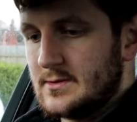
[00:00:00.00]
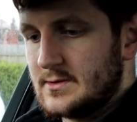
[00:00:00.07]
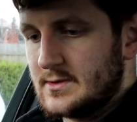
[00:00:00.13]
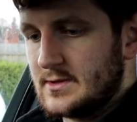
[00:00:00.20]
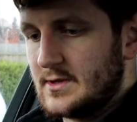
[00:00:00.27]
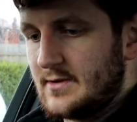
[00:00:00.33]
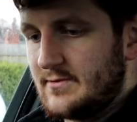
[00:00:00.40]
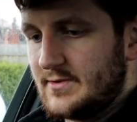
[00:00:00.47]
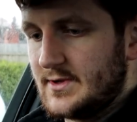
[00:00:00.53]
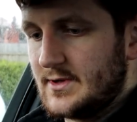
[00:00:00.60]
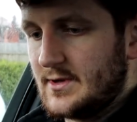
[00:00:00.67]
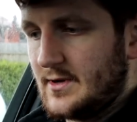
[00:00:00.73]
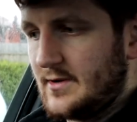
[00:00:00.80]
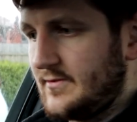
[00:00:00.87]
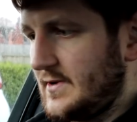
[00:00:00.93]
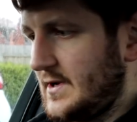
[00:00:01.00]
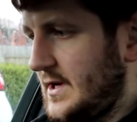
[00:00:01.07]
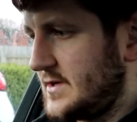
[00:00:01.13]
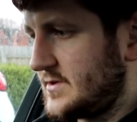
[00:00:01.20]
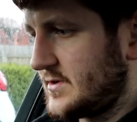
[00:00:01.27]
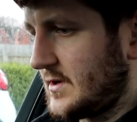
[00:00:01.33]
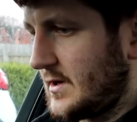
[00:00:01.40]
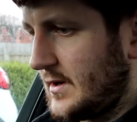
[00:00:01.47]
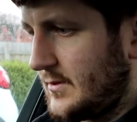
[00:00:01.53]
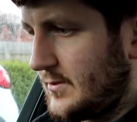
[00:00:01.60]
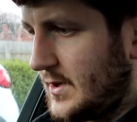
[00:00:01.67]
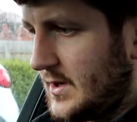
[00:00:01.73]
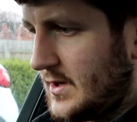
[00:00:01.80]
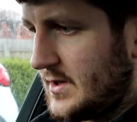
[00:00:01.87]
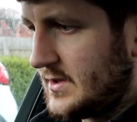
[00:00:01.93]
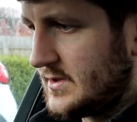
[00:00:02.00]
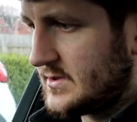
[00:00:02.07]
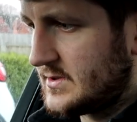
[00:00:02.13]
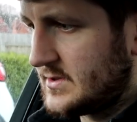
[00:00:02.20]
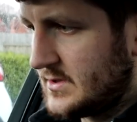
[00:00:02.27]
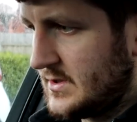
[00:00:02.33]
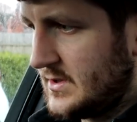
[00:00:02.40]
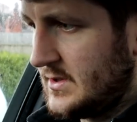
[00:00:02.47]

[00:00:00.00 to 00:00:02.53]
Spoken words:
Turn everything off electrically wise.